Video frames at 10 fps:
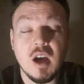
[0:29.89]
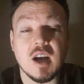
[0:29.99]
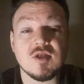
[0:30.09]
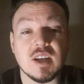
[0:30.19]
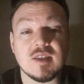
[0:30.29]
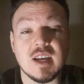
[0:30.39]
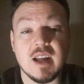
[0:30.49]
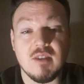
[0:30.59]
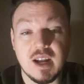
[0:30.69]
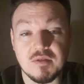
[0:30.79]
I checked out
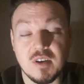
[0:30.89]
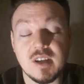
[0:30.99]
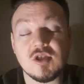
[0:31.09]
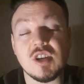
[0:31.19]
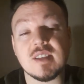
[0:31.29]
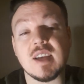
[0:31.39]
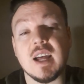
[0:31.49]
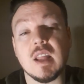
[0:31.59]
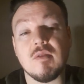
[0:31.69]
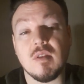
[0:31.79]
their adverts, checked
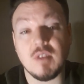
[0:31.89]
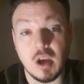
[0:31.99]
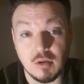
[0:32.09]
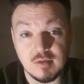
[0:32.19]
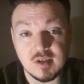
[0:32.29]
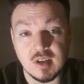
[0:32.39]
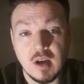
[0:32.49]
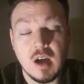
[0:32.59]
out their reviews.